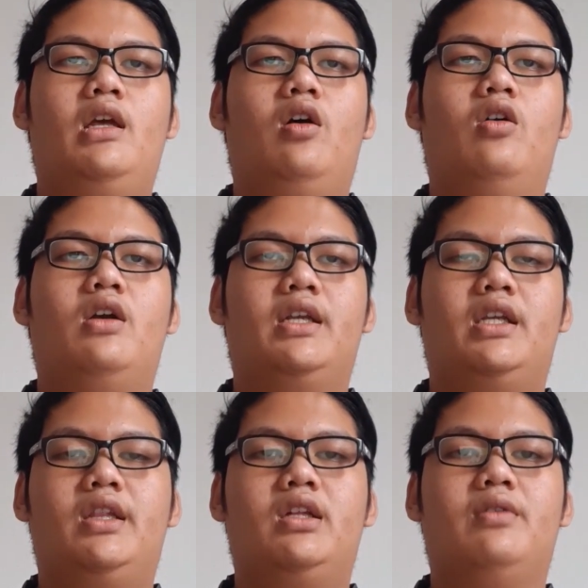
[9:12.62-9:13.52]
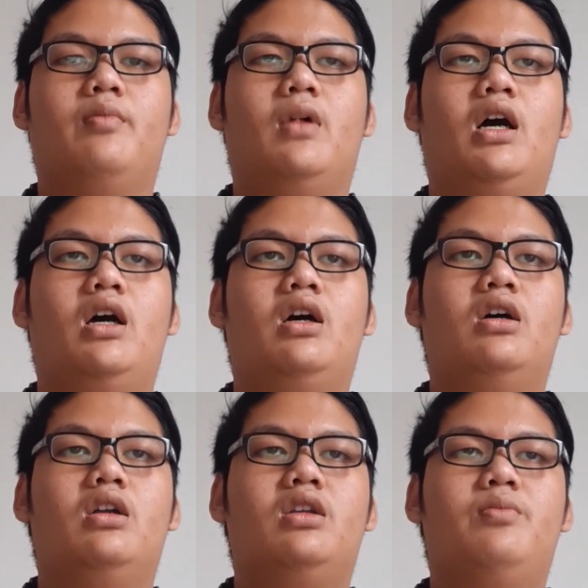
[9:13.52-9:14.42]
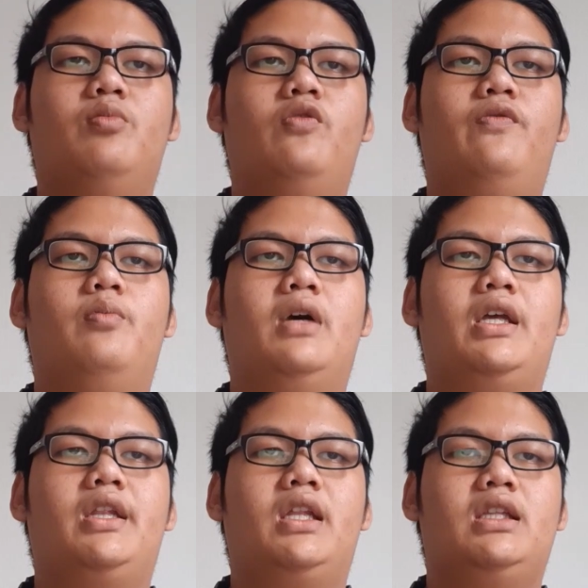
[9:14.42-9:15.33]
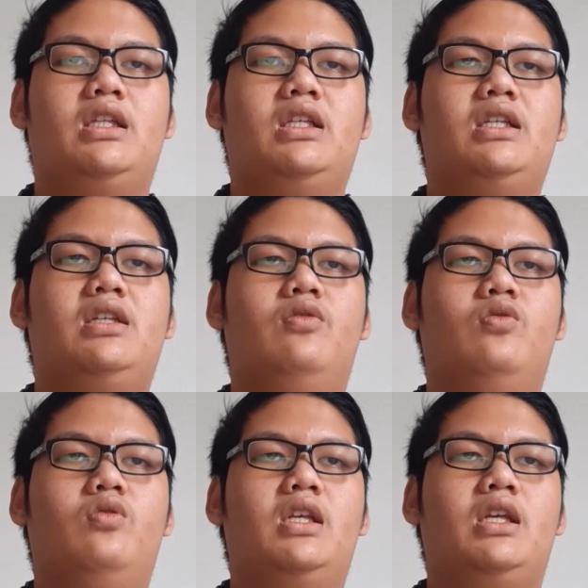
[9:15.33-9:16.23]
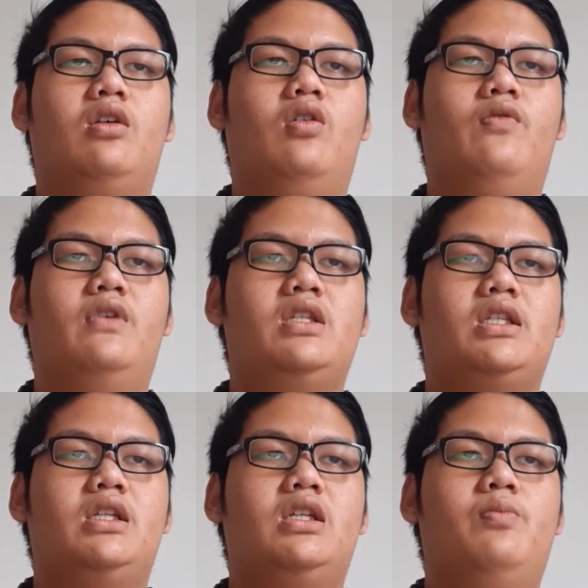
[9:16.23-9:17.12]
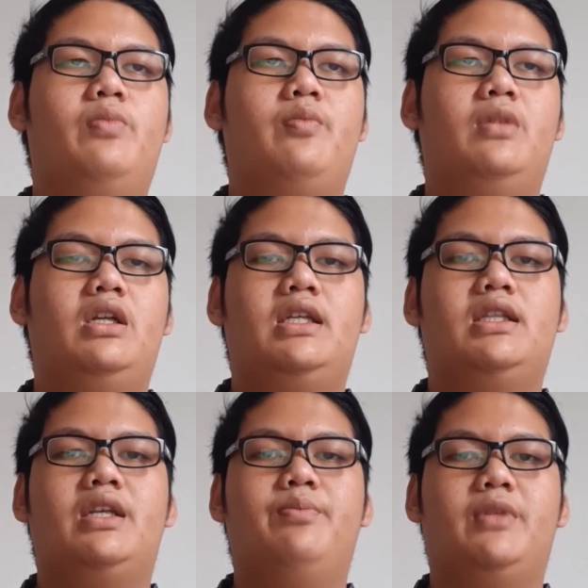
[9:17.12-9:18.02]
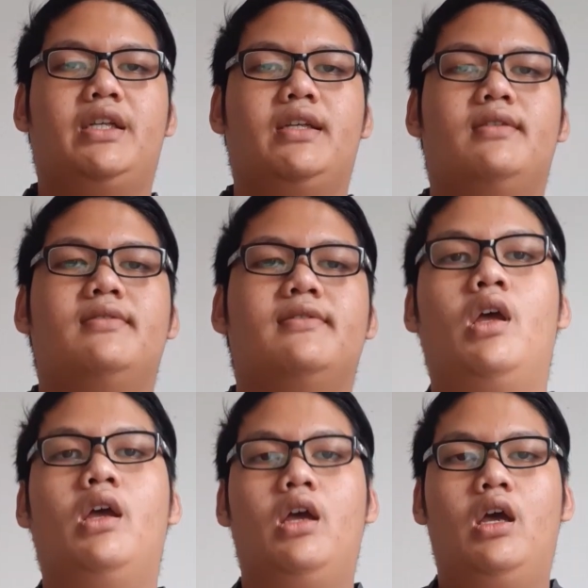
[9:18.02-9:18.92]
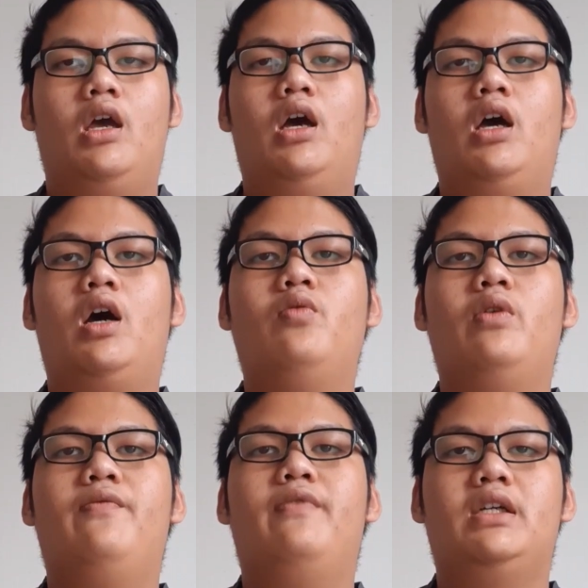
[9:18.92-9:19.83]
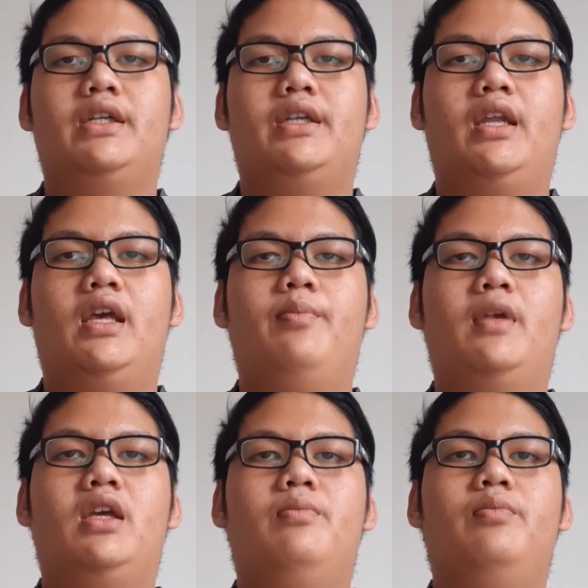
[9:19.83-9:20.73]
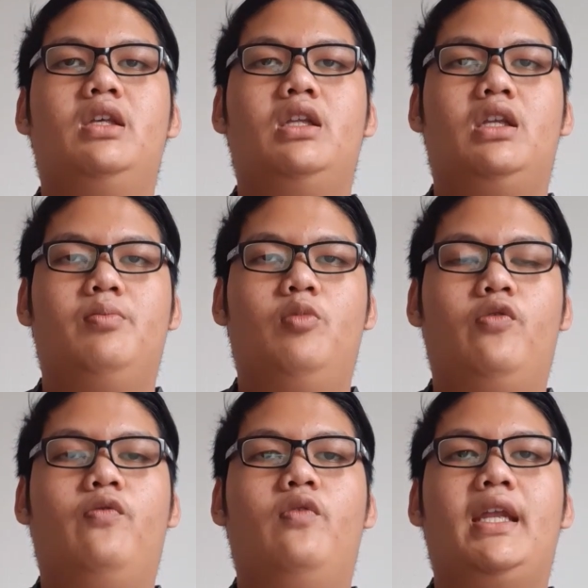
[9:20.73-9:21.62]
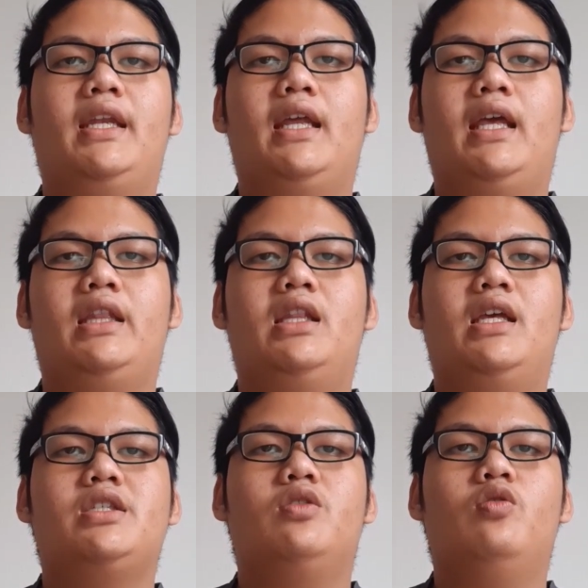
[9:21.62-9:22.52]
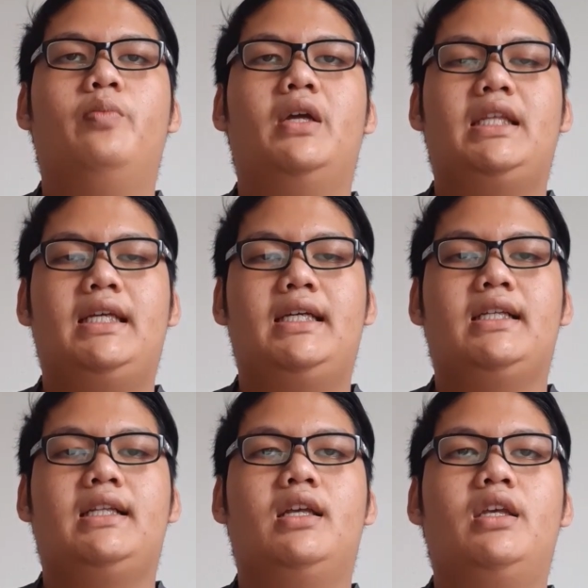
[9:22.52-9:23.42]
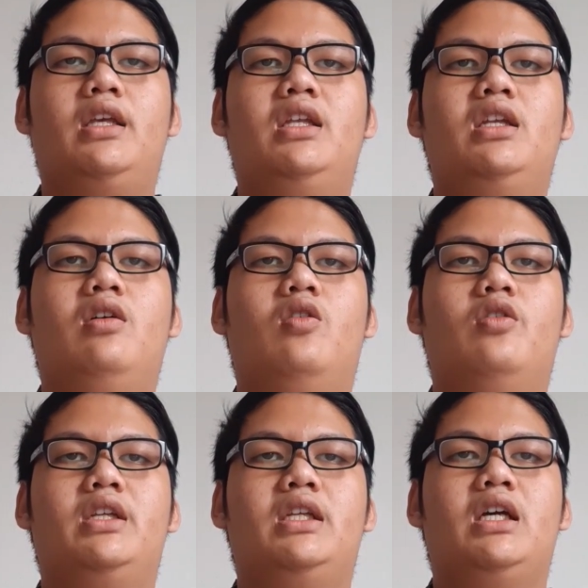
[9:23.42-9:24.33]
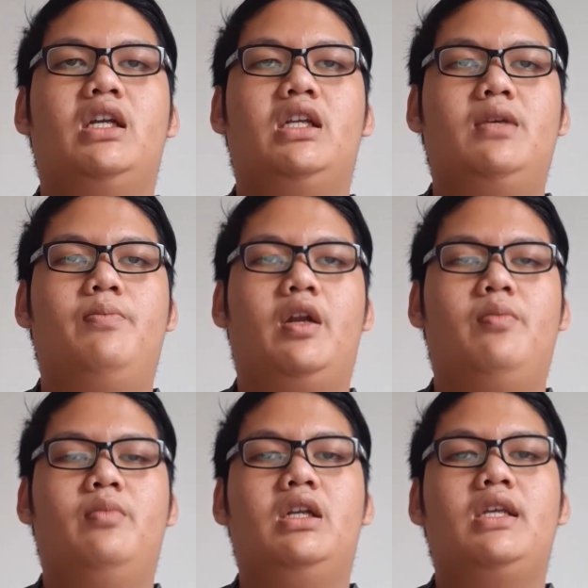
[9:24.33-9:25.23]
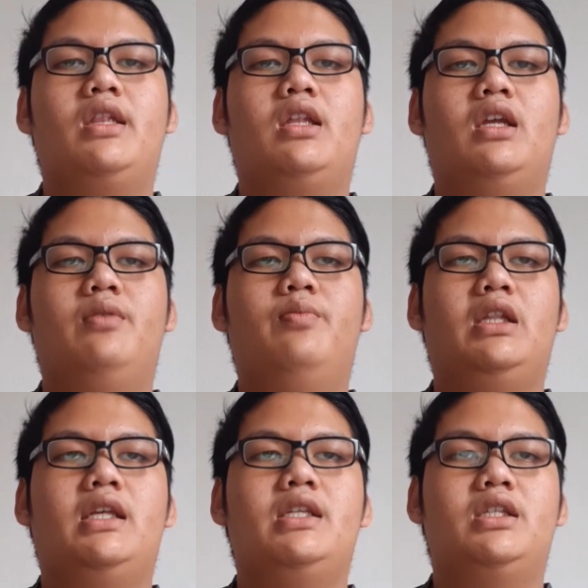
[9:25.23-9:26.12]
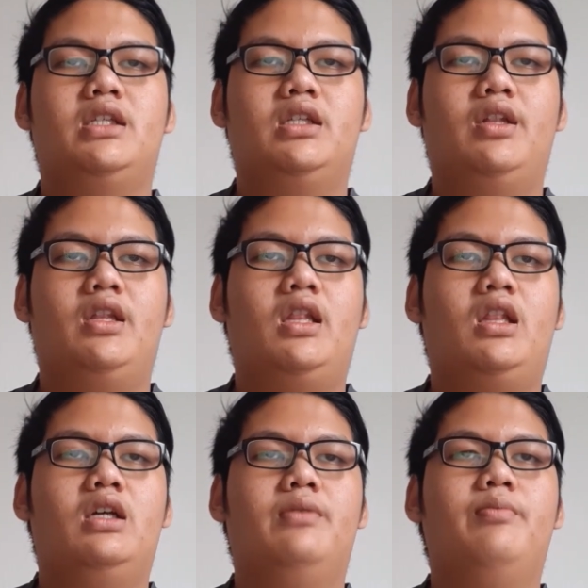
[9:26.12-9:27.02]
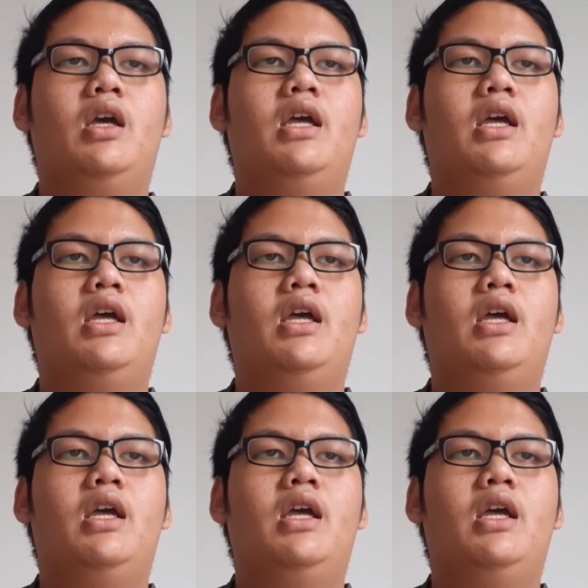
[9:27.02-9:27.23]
organism are removed by settling during conventional primary treatment. However, they may be removed when attached to particle. In ordinary primary sedimentation system